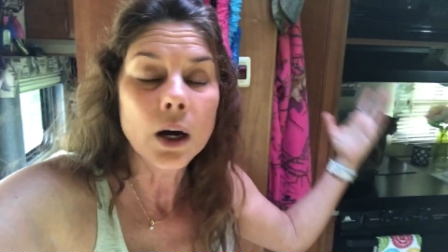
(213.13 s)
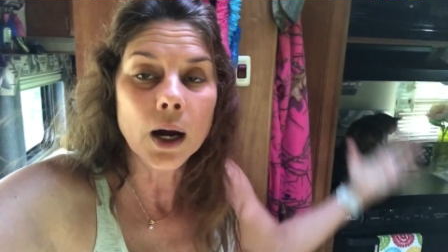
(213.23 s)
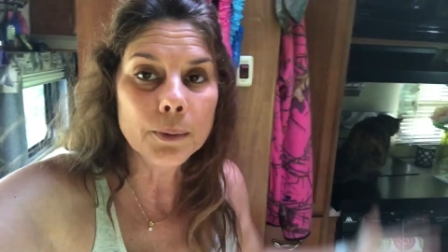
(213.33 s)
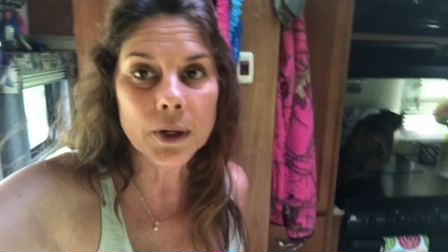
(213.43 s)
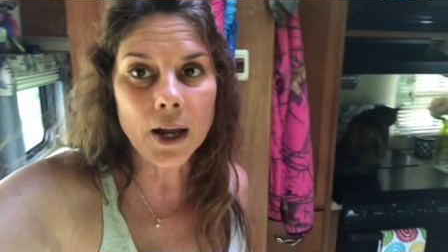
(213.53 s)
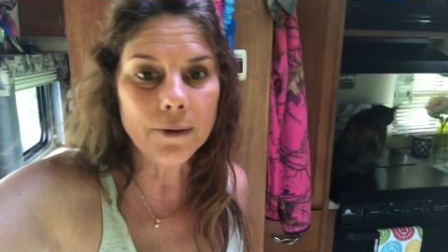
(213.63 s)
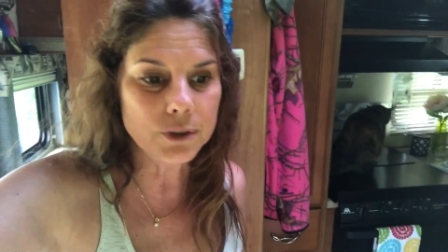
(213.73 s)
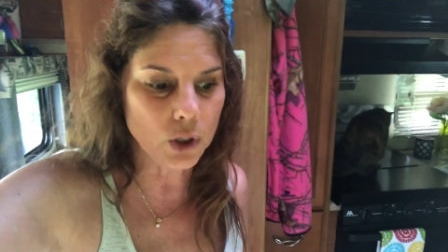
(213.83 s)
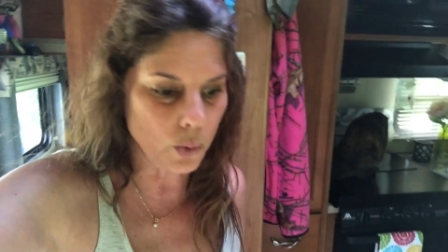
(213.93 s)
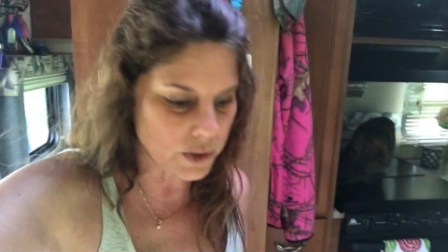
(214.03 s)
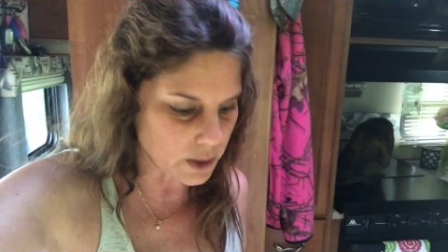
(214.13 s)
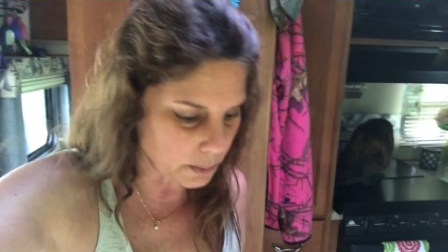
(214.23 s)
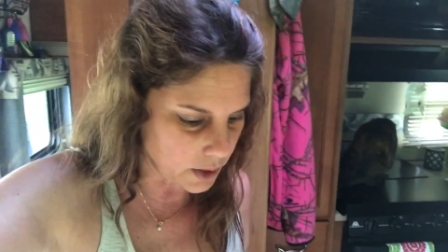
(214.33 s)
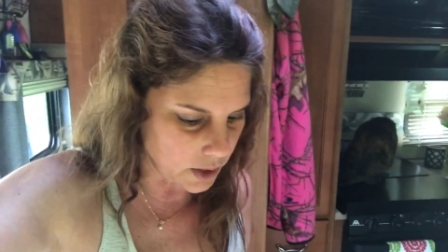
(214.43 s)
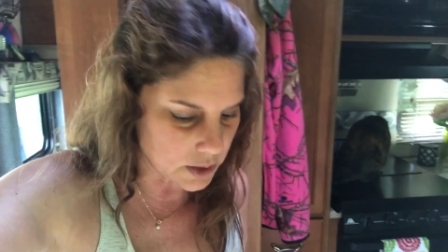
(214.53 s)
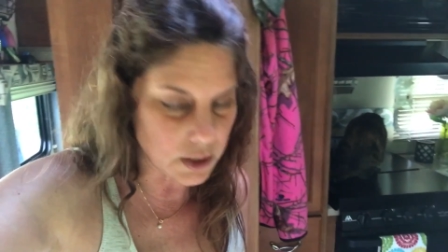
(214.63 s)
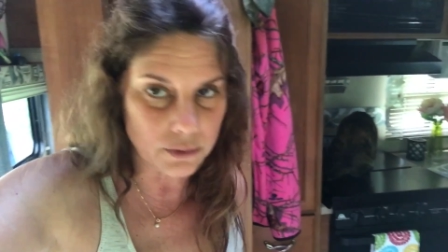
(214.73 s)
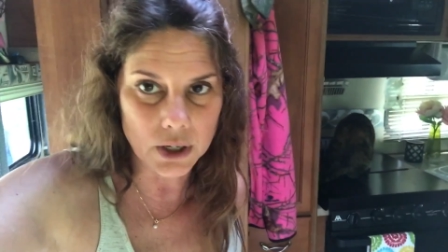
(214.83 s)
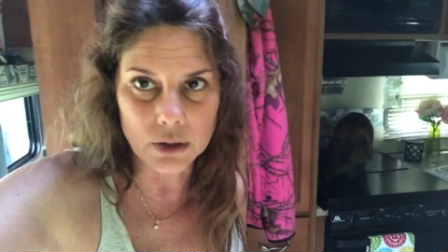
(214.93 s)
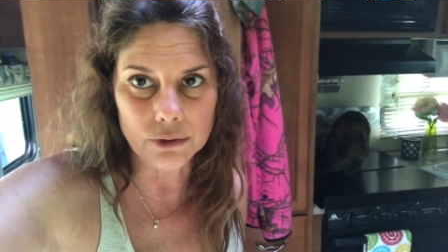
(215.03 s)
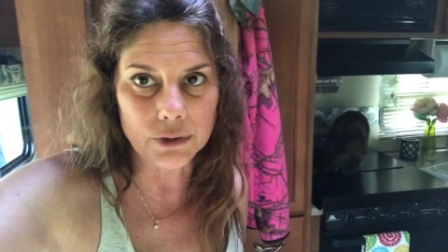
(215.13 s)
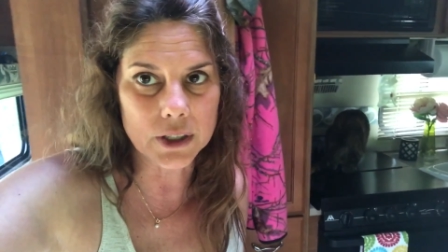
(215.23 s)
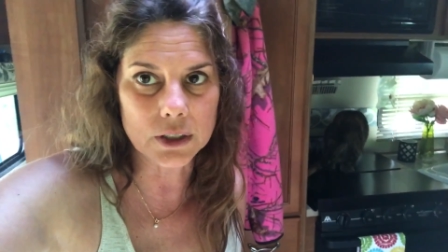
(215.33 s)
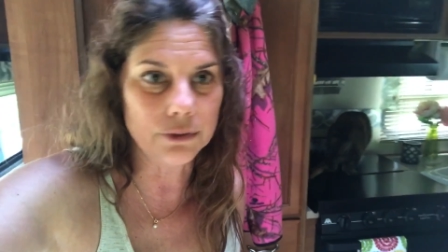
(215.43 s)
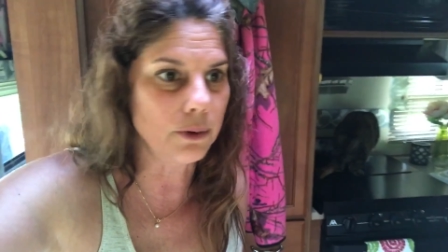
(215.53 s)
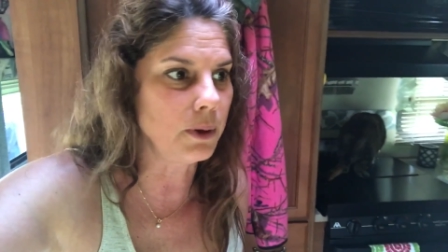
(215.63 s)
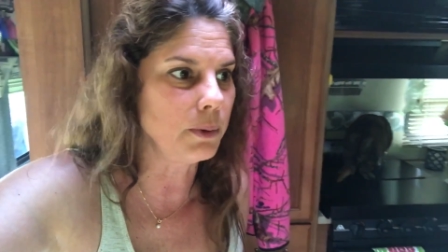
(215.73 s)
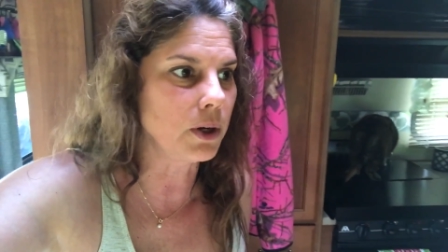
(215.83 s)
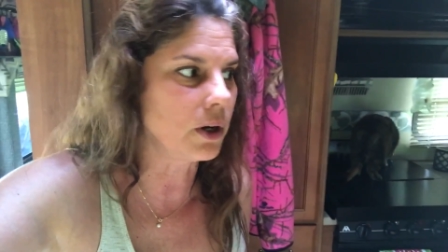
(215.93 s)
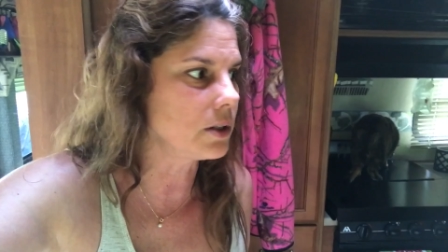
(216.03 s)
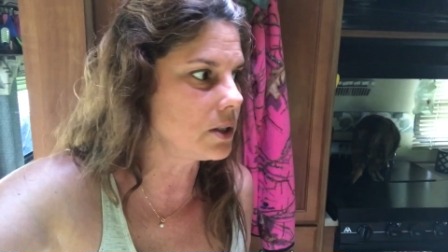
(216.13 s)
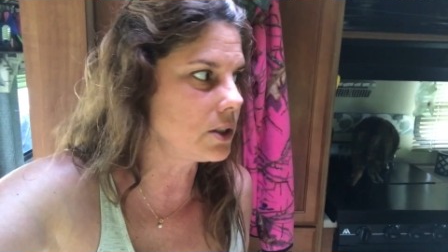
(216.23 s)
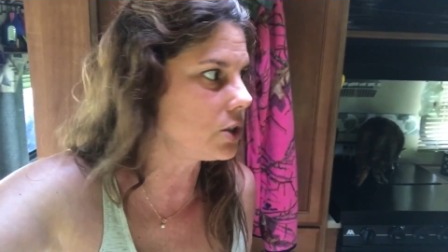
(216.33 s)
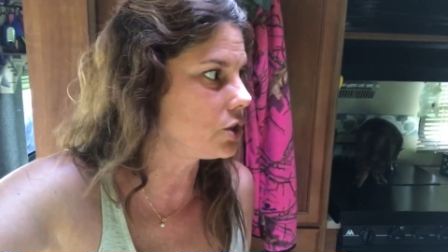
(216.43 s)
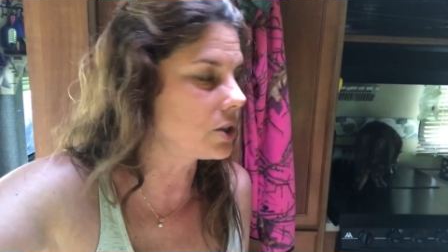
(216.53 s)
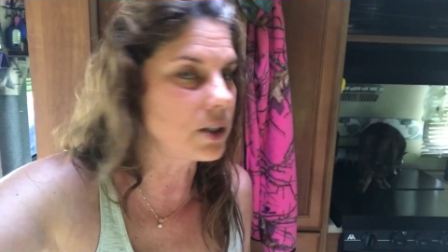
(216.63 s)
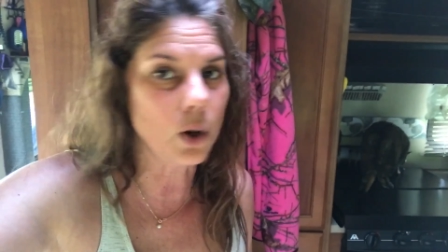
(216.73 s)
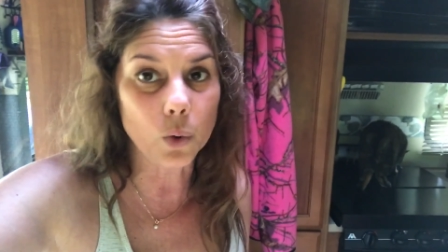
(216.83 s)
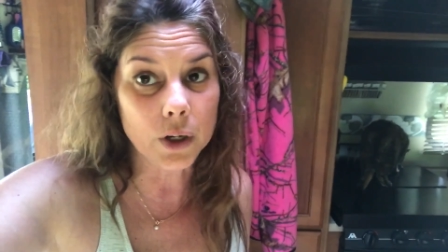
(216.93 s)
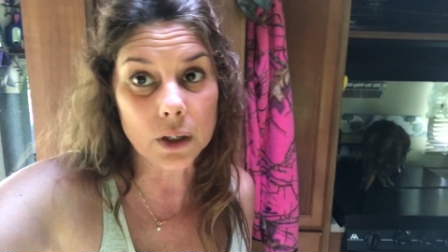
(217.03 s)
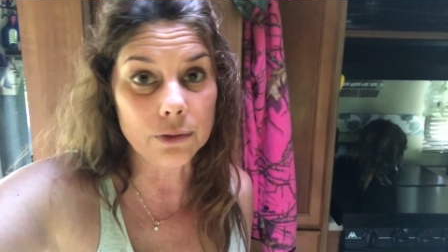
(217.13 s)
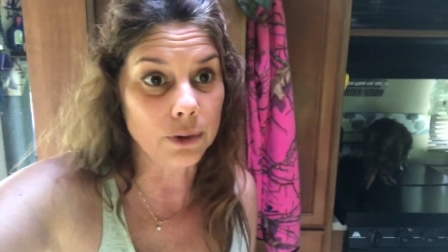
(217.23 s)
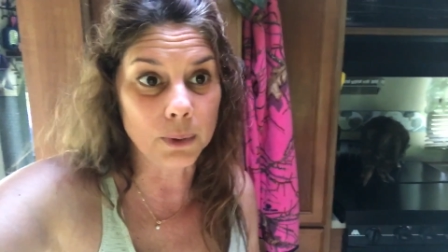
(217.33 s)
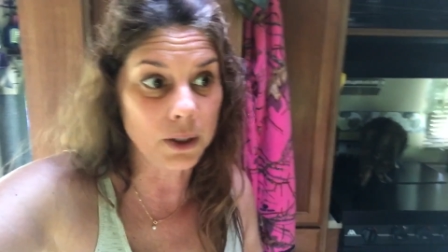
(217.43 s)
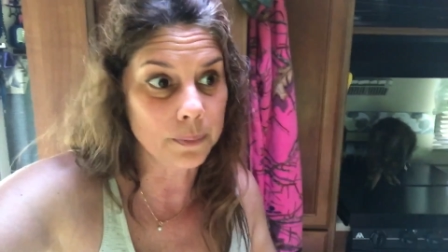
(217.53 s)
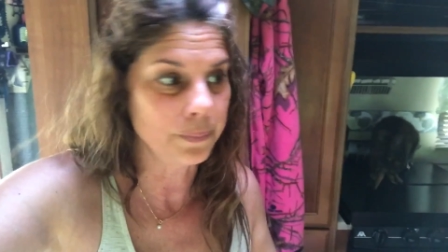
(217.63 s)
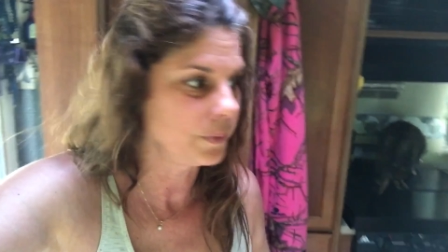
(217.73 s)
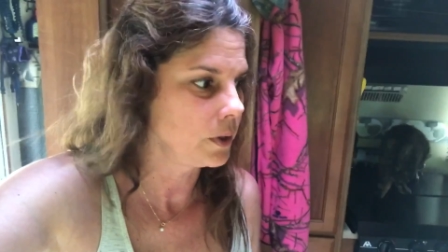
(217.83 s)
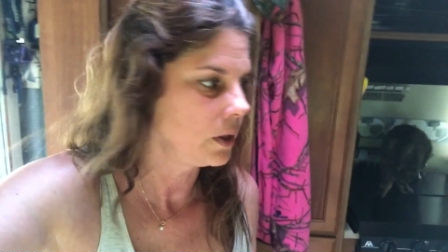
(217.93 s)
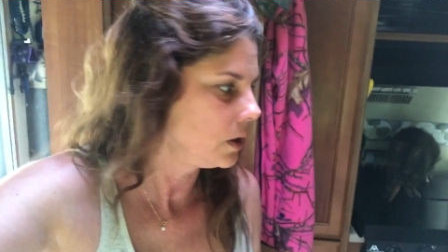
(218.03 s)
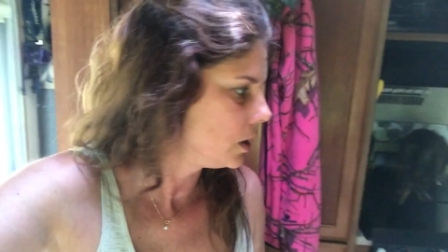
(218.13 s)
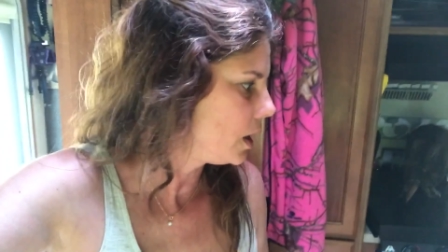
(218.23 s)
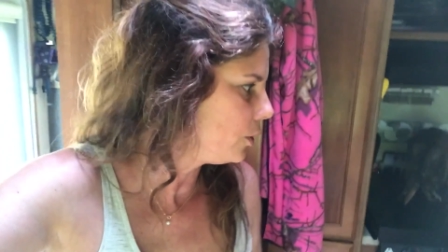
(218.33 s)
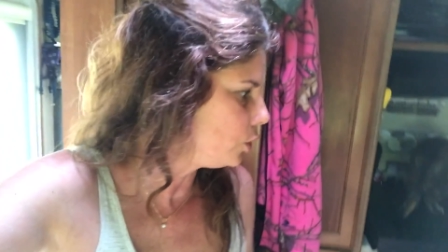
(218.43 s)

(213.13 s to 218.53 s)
I'm gonna have to go with somebody and see if they can fix it for me, because this is just not working for me. I